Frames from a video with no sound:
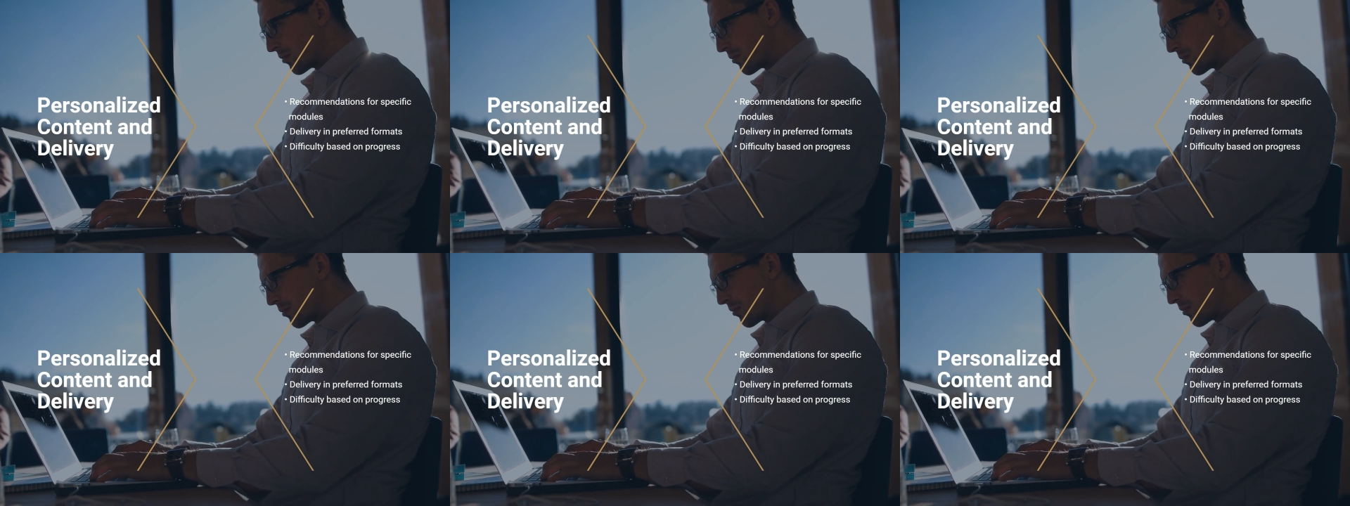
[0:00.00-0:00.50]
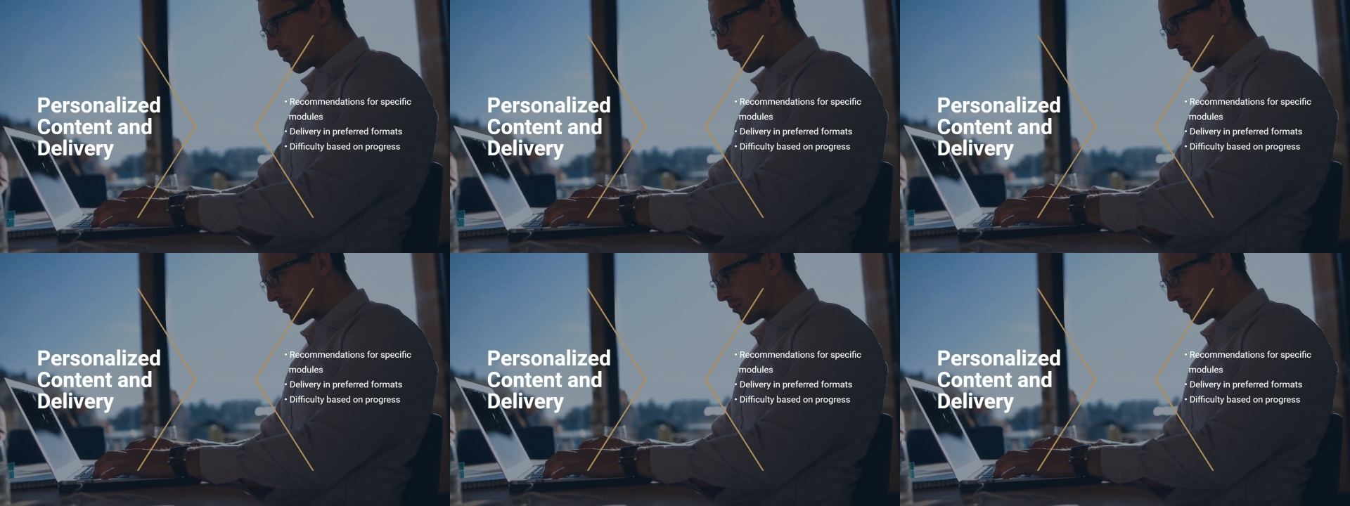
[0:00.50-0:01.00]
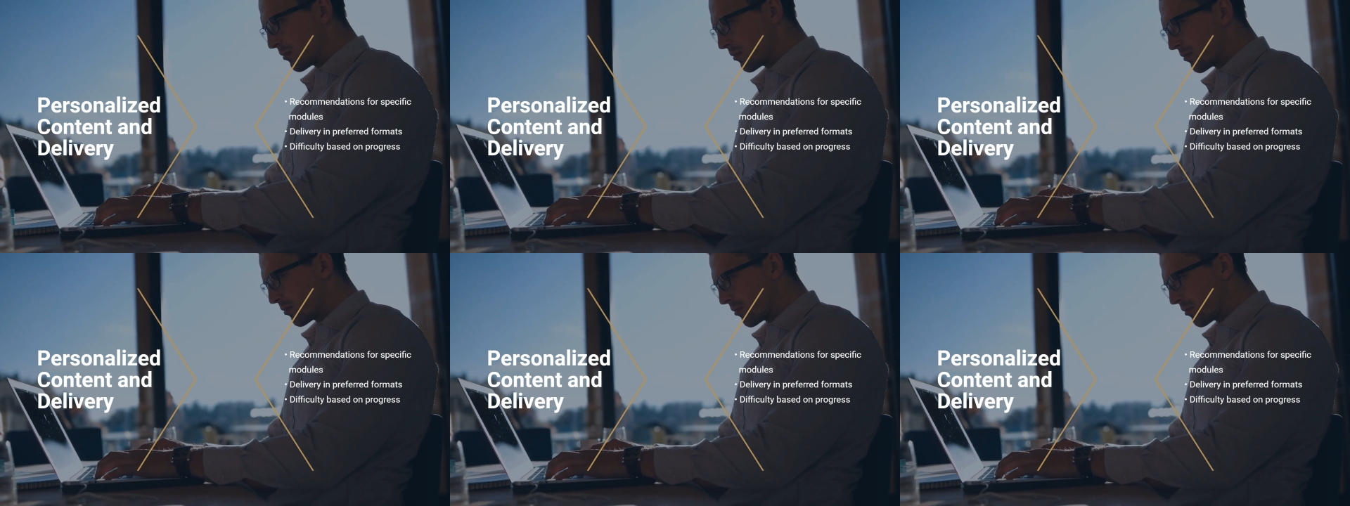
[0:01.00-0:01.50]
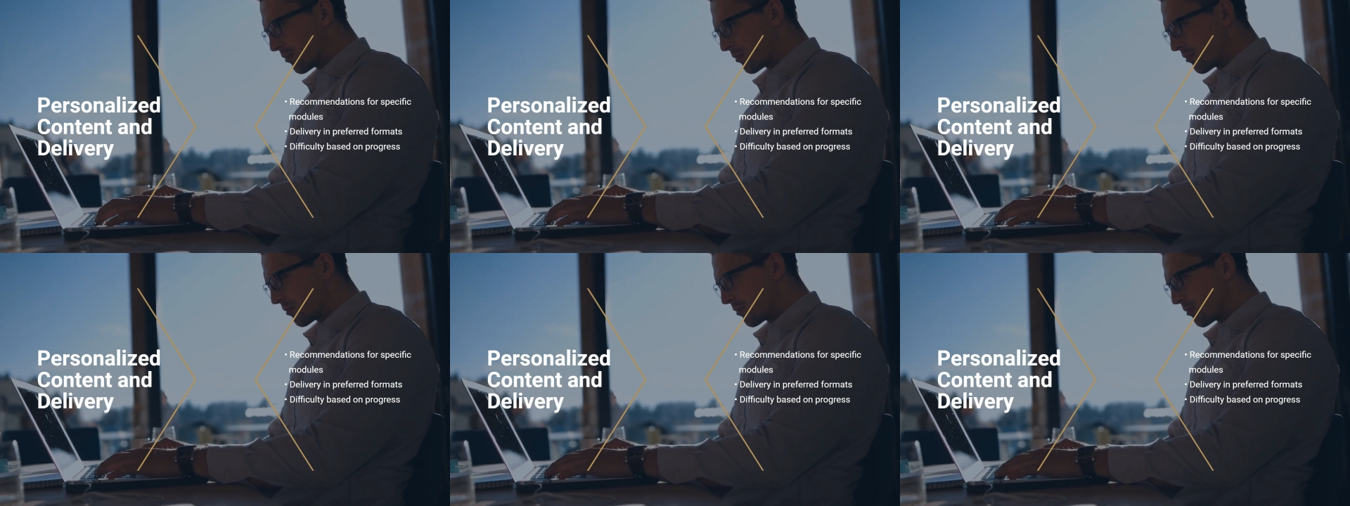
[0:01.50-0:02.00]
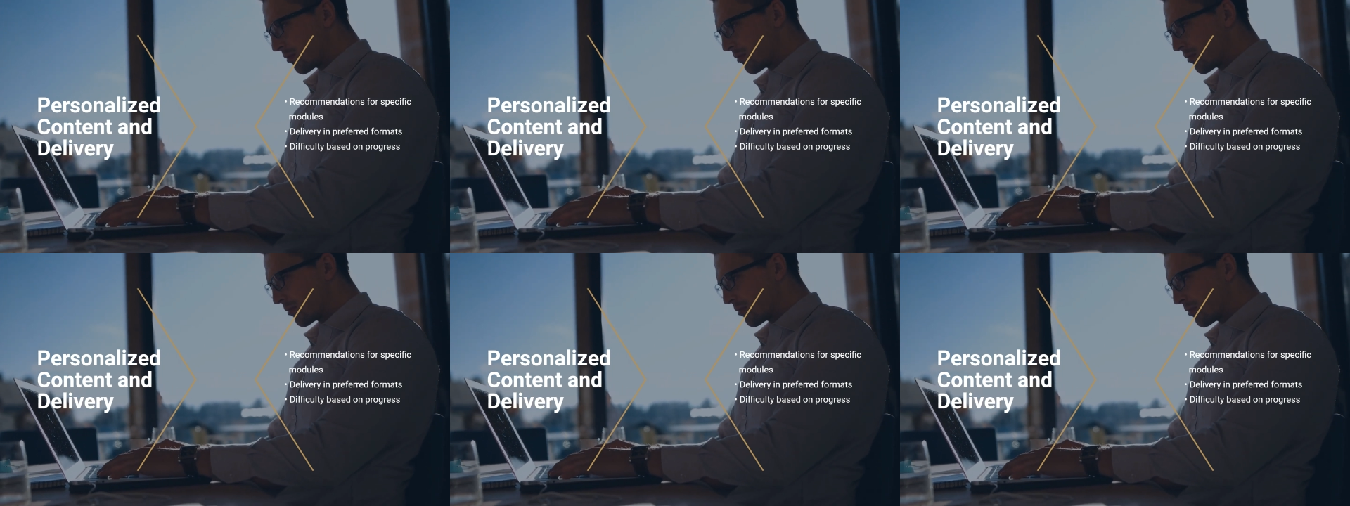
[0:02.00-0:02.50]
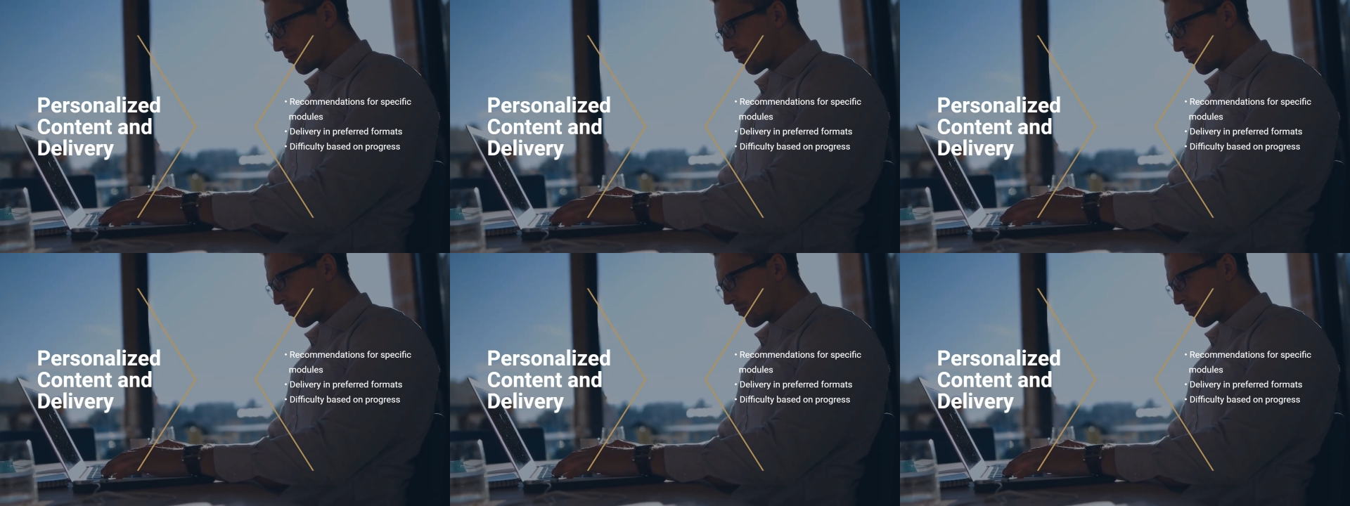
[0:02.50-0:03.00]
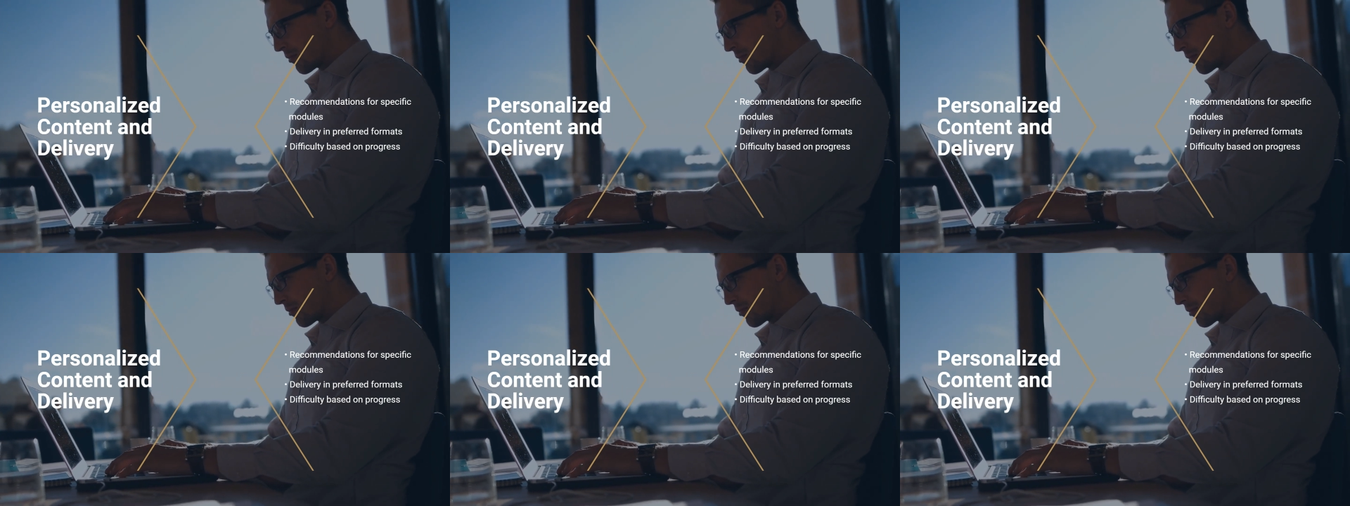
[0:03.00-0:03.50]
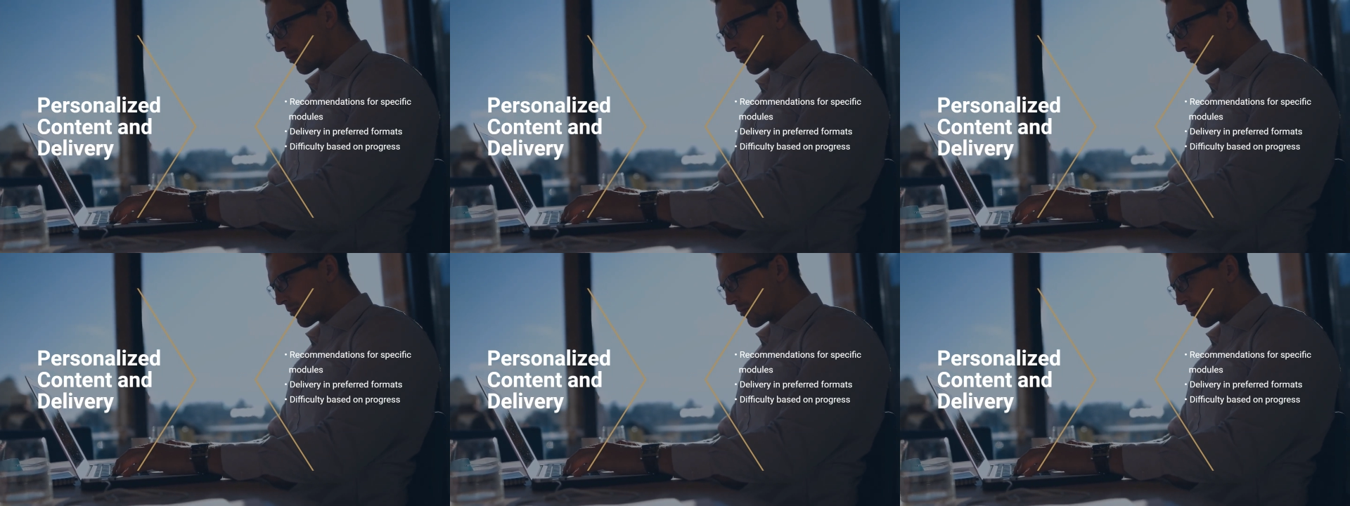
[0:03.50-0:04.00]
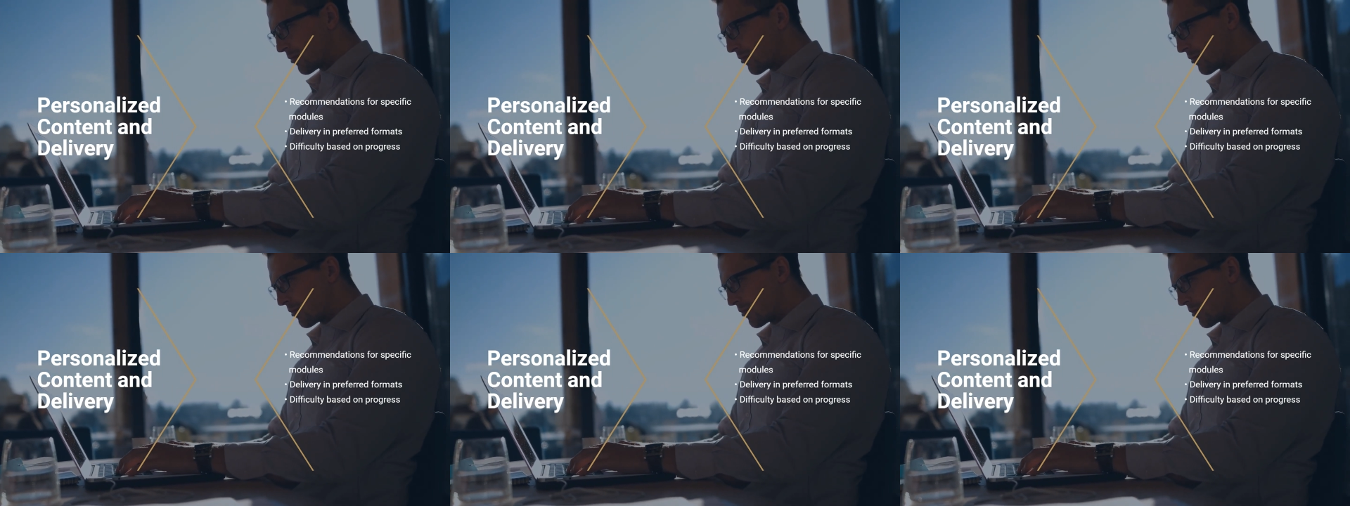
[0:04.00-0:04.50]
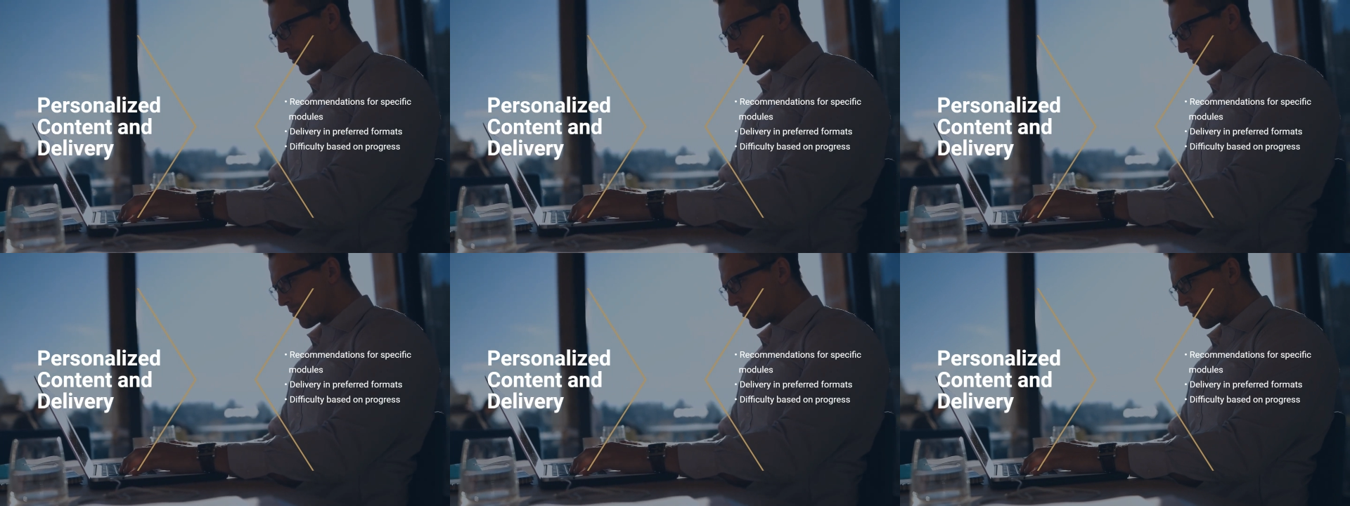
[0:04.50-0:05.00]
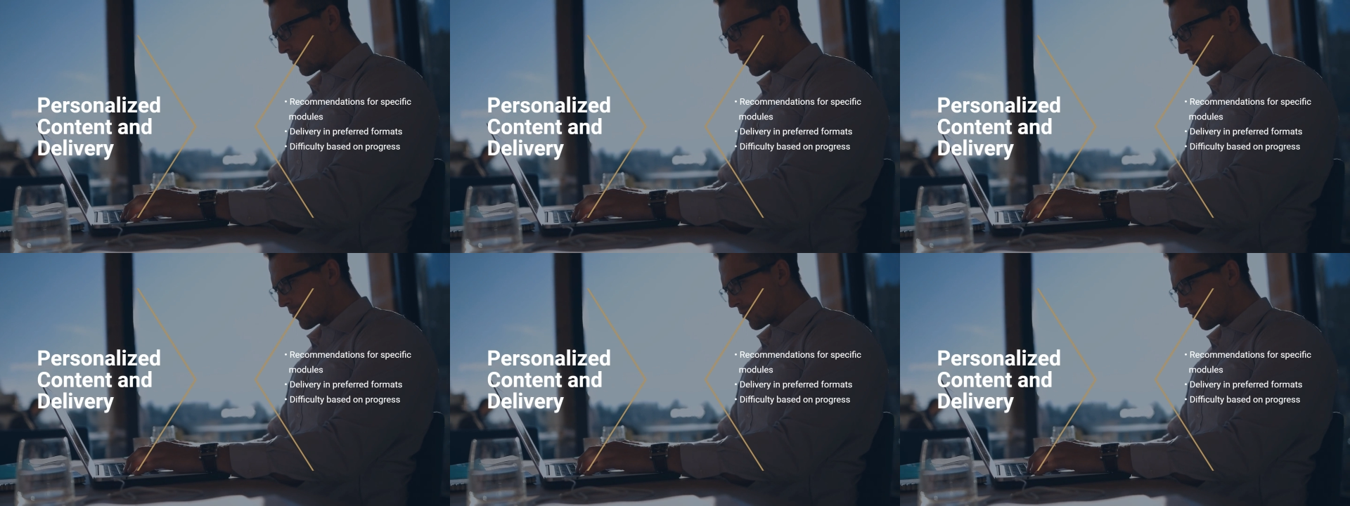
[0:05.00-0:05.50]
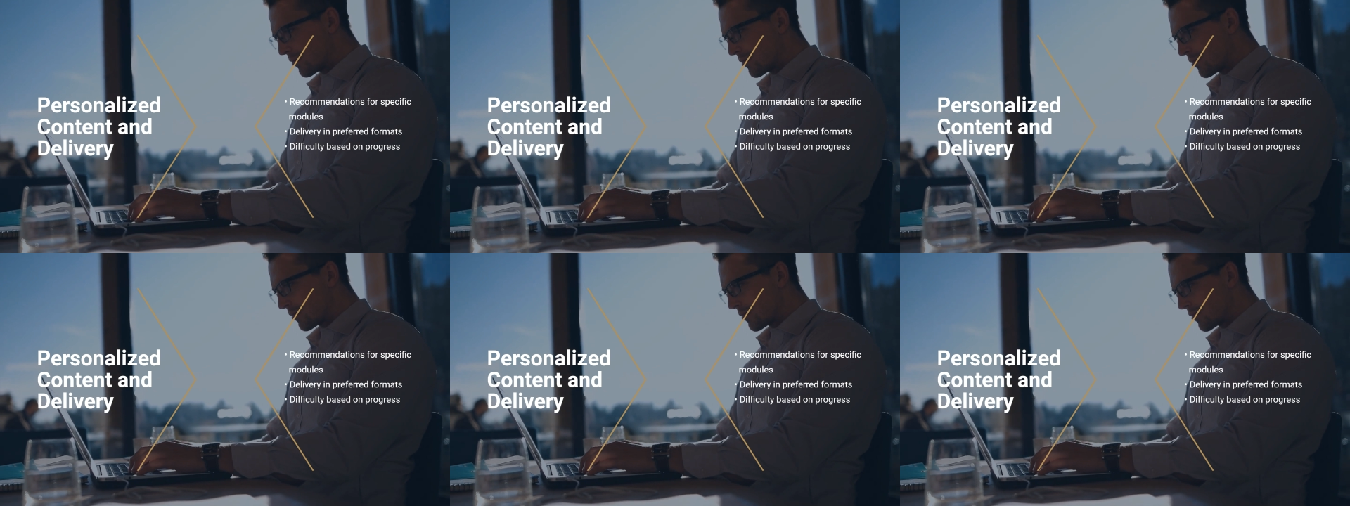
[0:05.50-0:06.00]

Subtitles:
(no speaker visible)